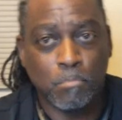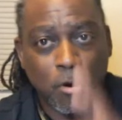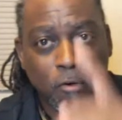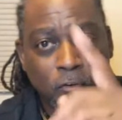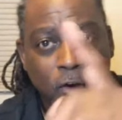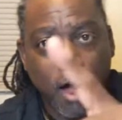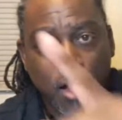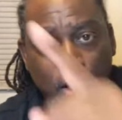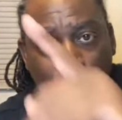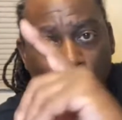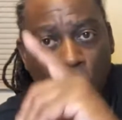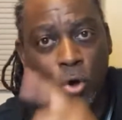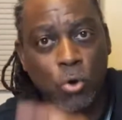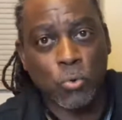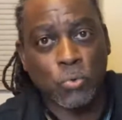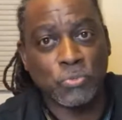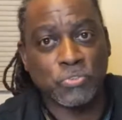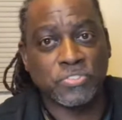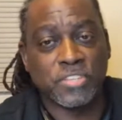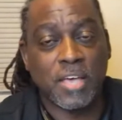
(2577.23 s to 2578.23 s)
Morocco
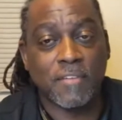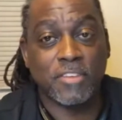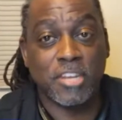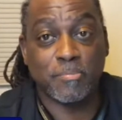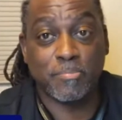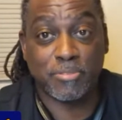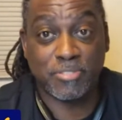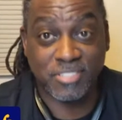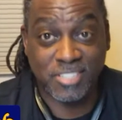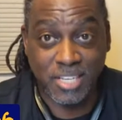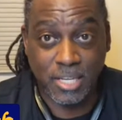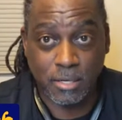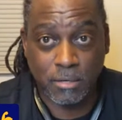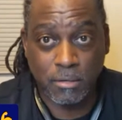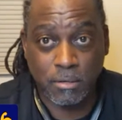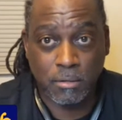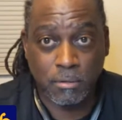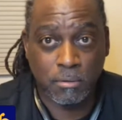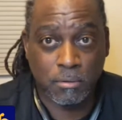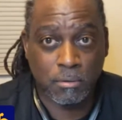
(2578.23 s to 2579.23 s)
owns
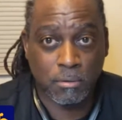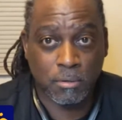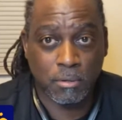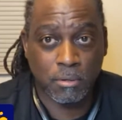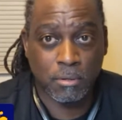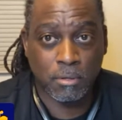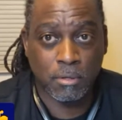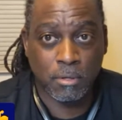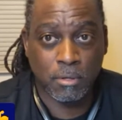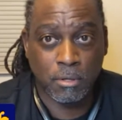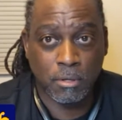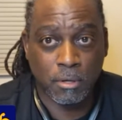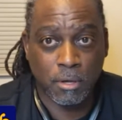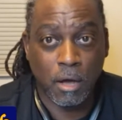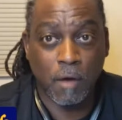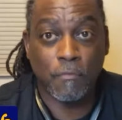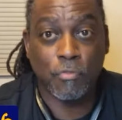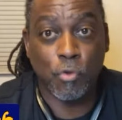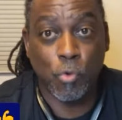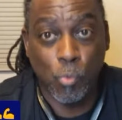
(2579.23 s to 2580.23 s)
70%
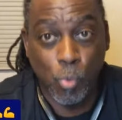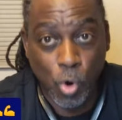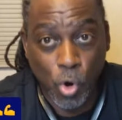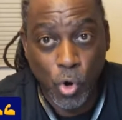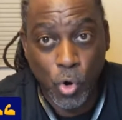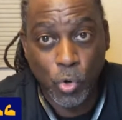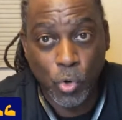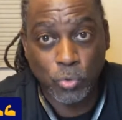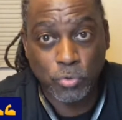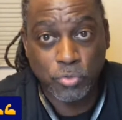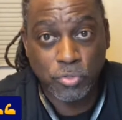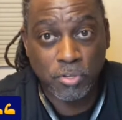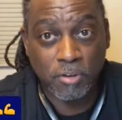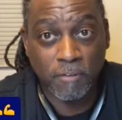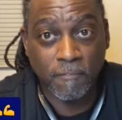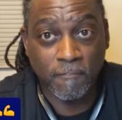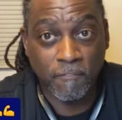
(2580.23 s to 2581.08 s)
of the world's